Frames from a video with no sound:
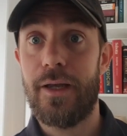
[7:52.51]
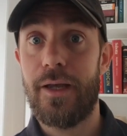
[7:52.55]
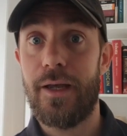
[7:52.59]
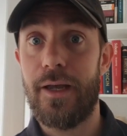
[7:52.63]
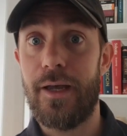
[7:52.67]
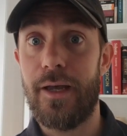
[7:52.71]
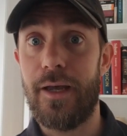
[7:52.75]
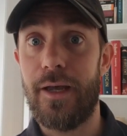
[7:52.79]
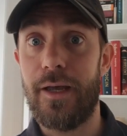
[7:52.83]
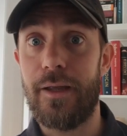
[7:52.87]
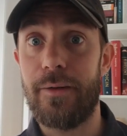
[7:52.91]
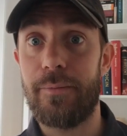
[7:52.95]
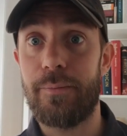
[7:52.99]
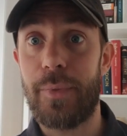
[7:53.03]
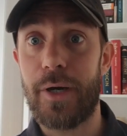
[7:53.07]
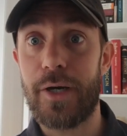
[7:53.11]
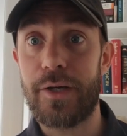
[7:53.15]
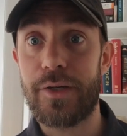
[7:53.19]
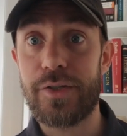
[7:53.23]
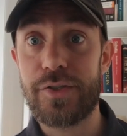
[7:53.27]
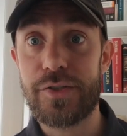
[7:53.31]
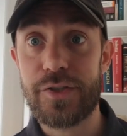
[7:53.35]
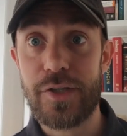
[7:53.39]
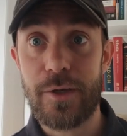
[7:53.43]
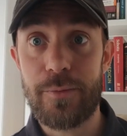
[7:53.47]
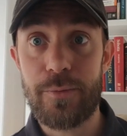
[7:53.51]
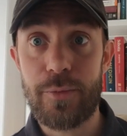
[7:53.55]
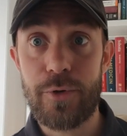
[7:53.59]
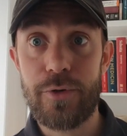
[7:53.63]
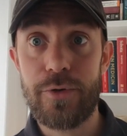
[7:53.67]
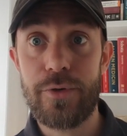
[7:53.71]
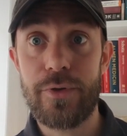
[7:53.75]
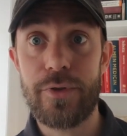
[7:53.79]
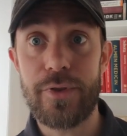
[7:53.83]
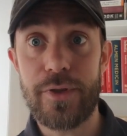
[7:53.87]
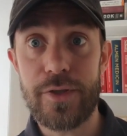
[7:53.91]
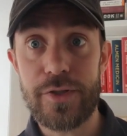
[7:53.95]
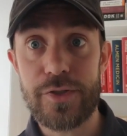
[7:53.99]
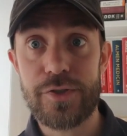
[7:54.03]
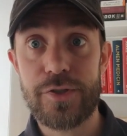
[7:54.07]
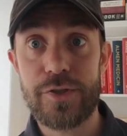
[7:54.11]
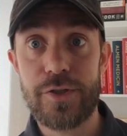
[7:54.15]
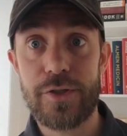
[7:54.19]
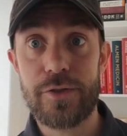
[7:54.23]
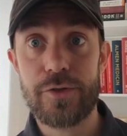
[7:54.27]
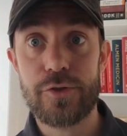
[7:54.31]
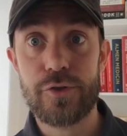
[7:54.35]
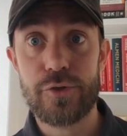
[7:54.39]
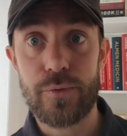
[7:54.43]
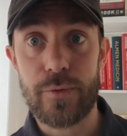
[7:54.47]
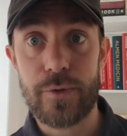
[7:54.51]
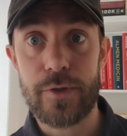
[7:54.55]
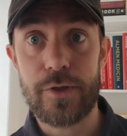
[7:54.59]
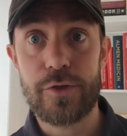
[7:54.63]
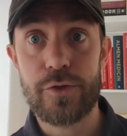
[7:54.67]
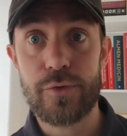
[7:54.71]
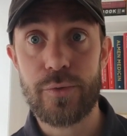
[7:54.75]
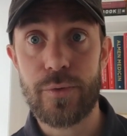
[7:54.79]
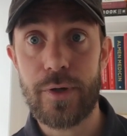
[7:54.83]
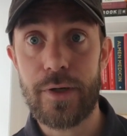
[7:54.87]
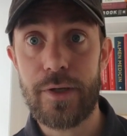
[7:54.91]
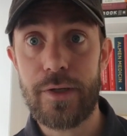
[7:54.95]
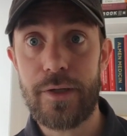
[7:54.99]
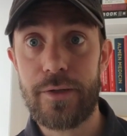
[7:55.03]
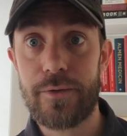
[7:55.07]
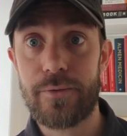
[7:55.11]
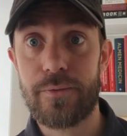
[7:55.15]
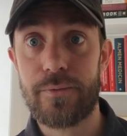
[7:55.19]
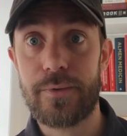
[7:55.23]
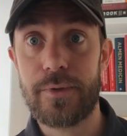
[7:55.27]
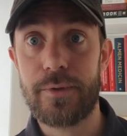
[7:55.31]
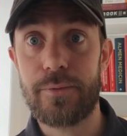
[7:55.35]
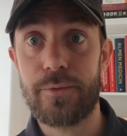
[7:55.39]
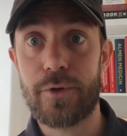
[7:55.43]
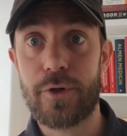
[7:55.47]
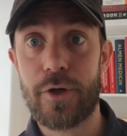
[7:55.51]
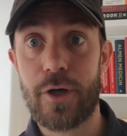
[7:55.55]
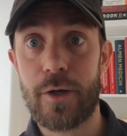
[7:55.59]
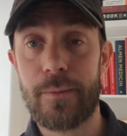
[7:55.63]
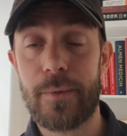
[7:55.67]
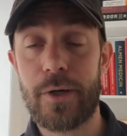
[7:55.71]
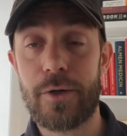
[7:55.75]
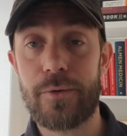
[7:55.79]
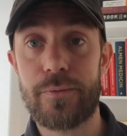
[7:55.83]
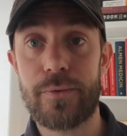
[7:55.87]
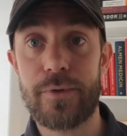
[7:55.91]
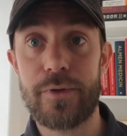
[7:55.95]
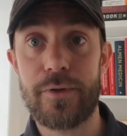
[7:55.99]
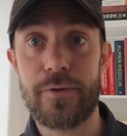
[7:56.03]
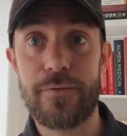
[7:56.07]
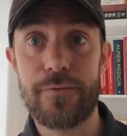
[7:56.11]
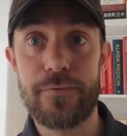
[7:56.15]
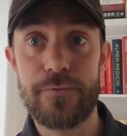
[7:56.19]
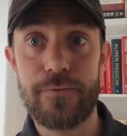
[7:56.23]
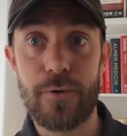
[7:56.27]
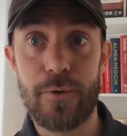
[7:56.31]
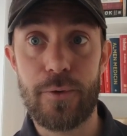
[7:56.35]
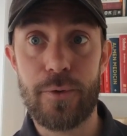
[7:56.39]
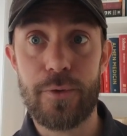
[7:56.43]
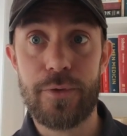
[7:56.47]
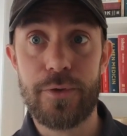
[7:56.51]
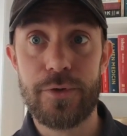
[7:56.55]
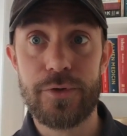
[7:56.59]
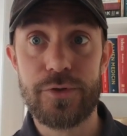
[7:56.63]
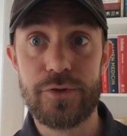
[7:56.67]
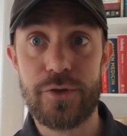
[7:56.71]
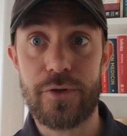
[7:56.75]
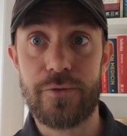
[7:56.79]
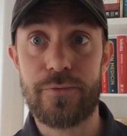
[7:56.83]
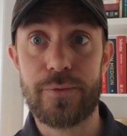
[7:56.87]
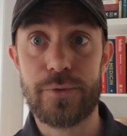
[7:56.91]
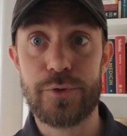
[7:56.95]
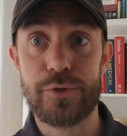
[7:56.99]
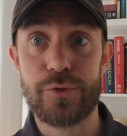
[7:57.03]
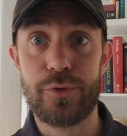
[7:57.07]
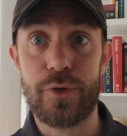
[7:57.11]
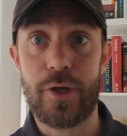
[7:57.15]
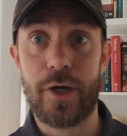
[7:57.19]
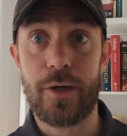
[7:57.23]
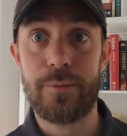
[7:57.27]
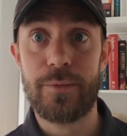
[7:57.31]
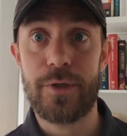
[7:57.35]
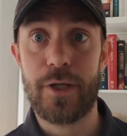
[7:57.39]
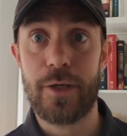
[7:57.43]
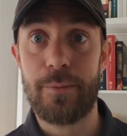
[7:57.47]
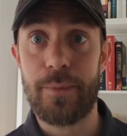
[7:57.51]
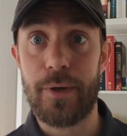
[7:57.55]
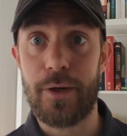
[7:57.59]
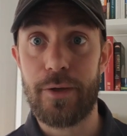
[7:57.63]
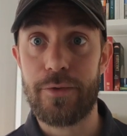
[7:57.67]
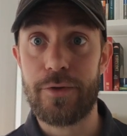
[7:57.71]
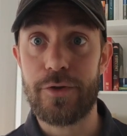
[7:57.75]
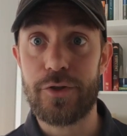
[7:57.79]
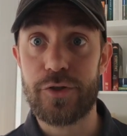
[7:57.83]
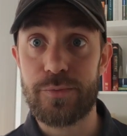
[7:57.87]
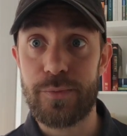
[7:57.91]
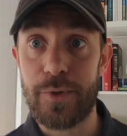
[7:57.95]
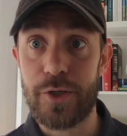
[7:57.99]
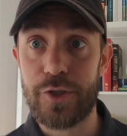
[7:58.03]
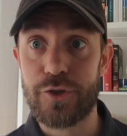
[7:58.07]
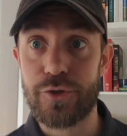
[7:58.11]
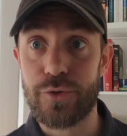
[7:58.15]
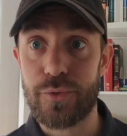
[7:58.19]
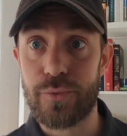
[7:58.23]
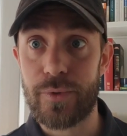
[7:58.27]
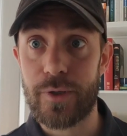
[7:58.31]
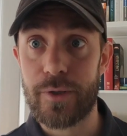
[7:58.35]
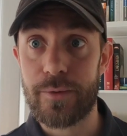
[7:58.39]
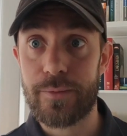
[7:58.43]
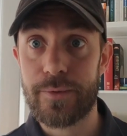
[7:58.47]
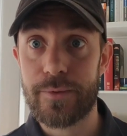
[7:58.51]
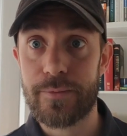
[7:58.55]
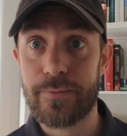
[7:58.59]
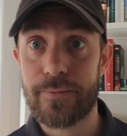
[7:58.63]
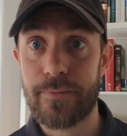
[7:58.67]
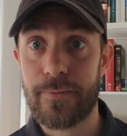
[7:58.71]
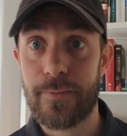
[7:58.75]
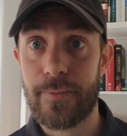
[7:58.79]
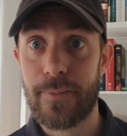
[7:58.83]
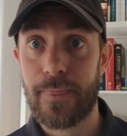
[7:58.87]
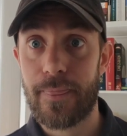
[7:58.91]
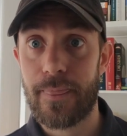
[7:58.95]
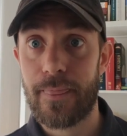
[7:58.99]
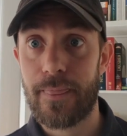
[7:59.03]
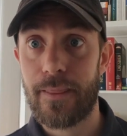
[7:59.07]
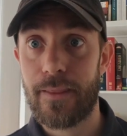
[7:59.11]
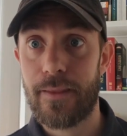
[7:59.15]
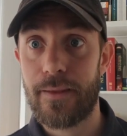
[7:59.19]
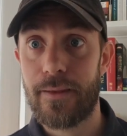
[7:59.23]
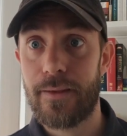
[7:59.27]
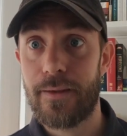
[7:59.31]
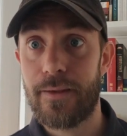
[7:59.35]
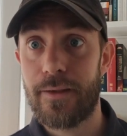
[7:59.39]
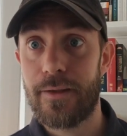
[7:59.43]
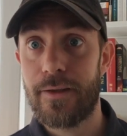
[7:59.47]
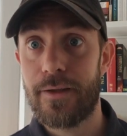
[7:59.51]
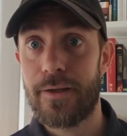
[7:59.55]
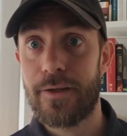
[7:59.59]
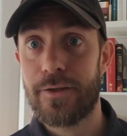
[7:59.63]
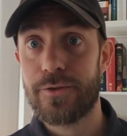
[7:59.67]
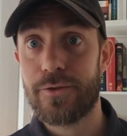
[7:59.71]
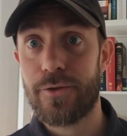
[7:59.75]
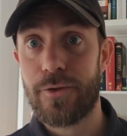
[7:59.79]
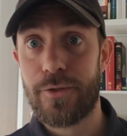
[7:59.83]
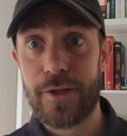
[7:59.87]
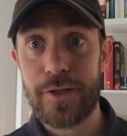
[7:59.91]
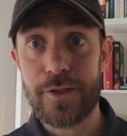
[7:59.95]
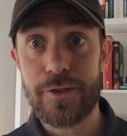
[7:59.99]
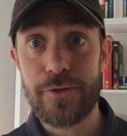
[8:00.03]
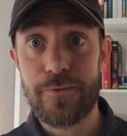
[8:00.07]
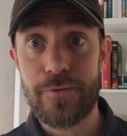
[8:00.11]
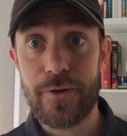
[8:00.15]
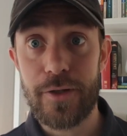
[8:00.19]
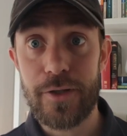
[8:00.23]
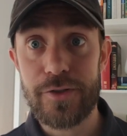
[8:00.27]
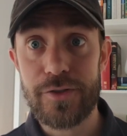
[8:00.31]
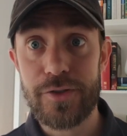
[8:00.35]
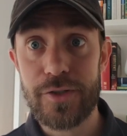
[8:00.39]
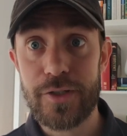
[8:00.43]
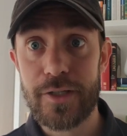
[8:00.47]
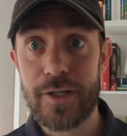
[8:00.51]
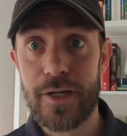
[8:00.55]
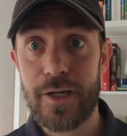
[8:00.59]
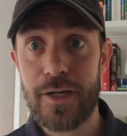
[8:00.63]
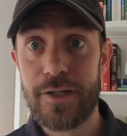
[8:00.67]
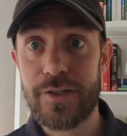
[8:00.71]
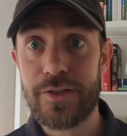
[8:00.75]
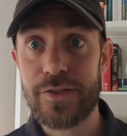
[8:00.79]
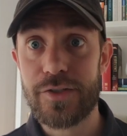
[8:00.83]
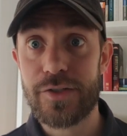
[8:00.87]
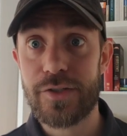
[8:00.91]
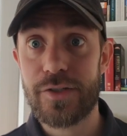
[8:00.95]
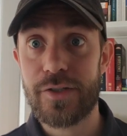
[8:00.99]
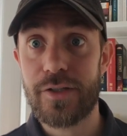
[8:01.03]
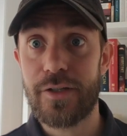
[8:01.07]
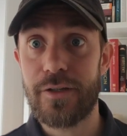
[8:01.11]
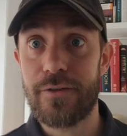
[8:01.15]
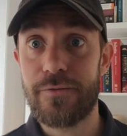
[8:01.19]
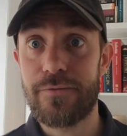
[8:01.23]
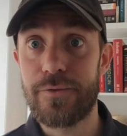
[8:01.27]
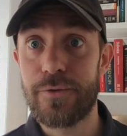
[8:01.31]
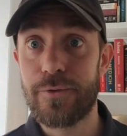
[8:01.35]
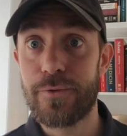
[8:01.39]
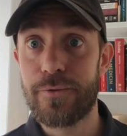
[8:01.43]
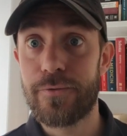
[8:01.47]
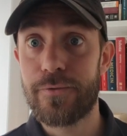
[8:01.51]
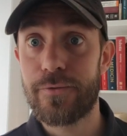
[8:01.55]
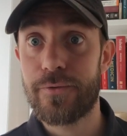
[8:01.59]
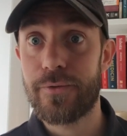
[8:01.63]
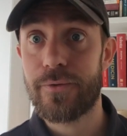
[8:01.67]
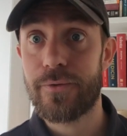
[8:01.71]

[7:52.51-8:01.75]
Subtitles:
and by December this year, 2020, we will come up with the 4th software tsunami about the spatial web. So thank you for listening, guys. If you